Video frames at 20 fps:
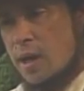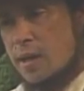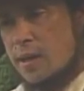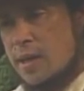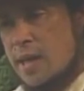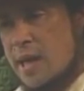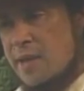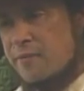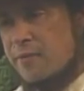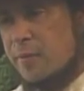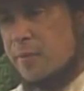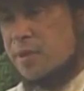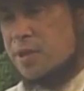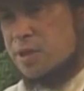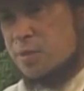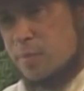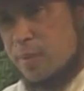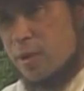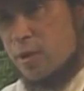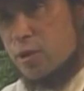came from a
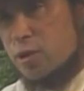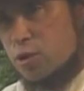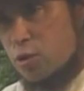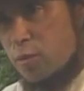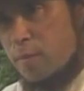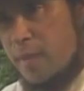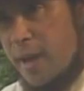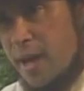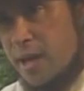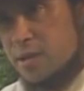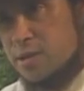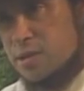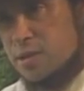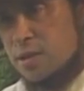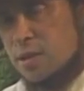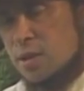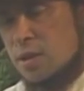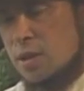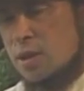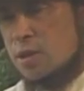spiritual base.
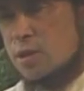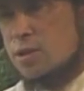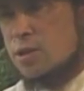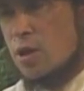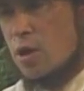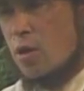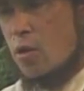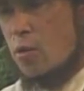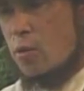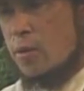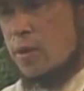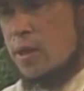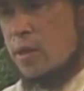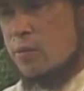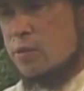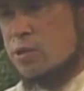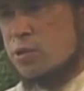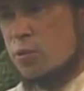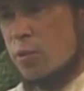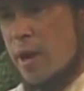So he
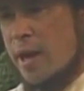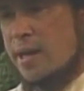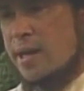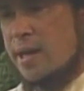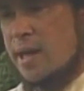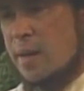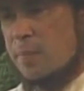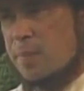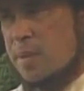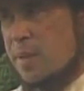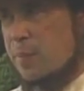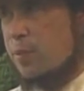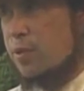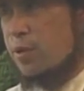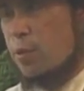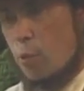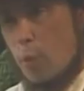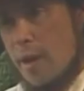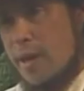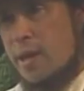was trying to get people
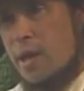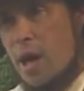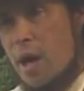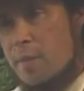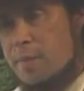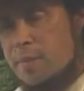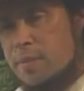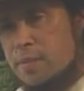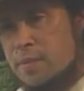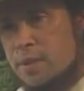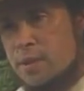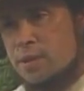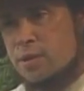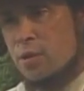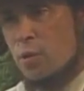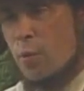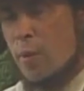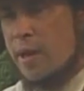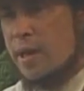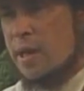to wake
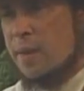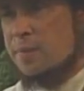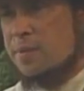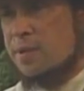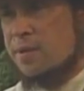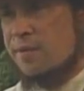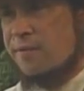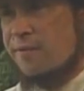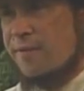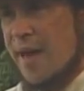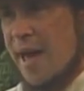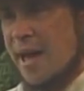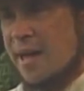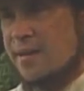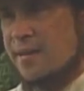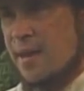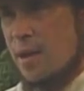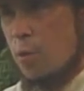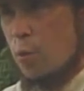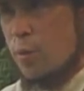up to the
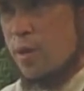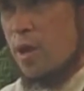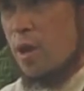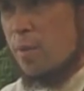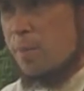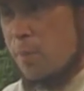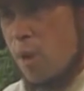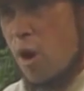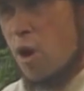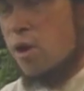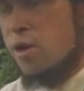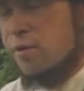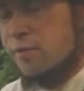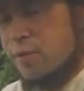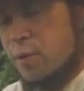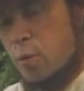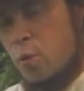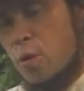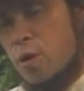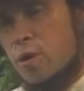fact that we are part
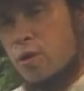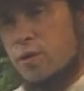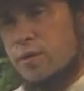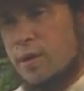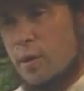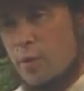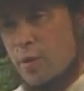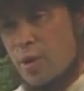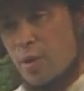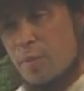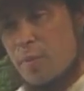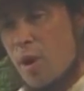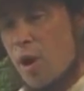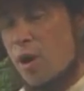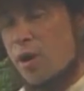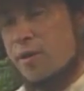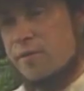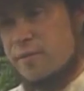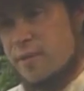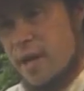of the world, that we are
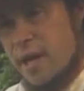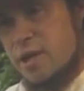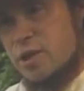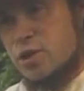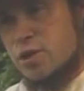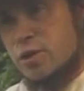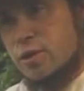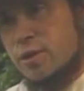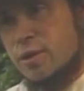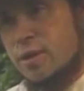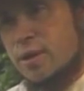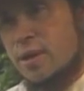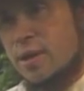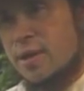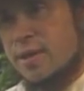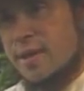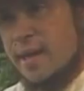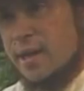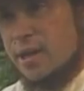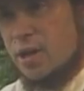part of nature,
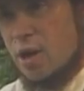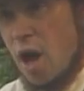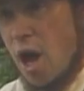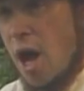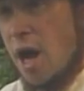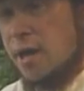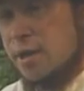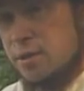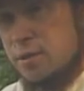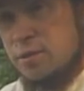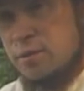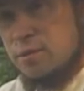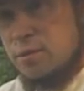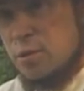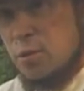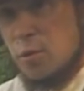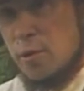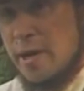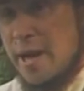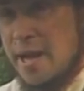that God
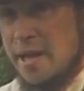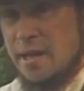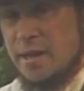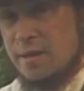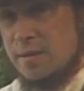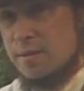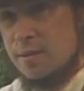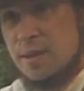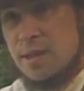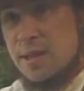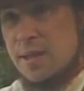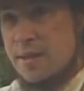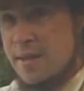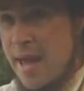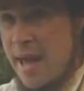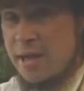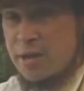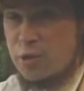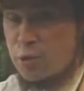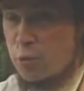created
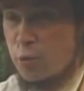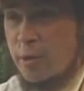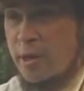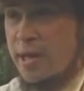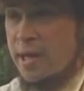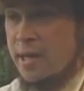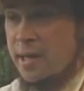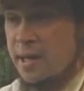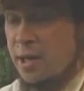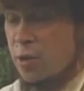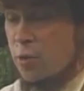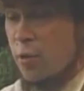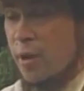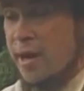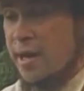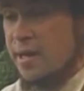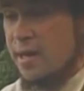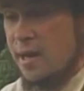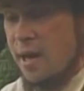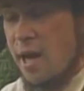that tree and he
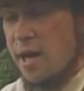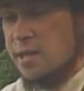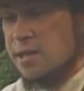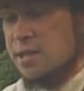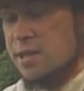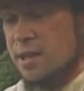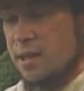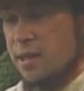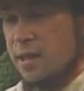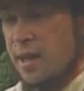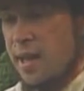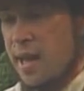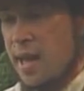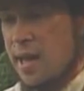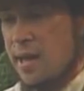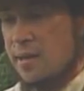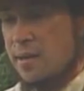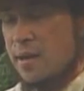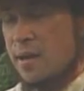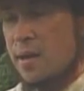created us,
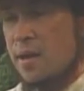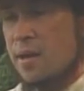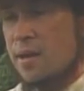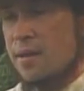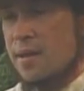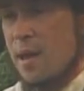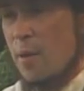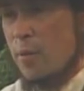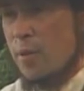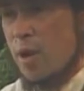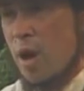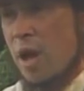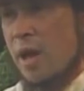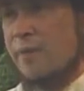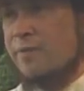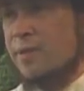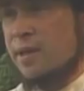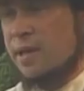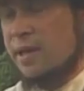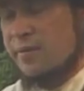and that we all
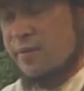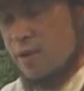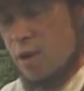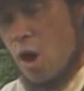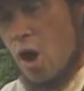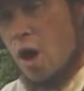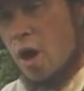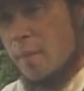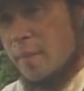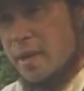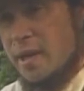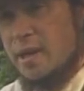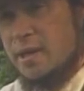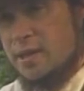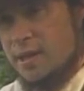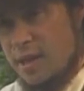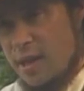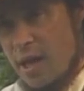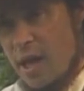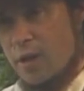have to live in harmony
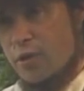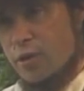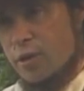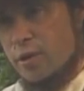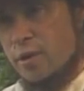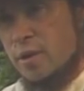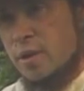together.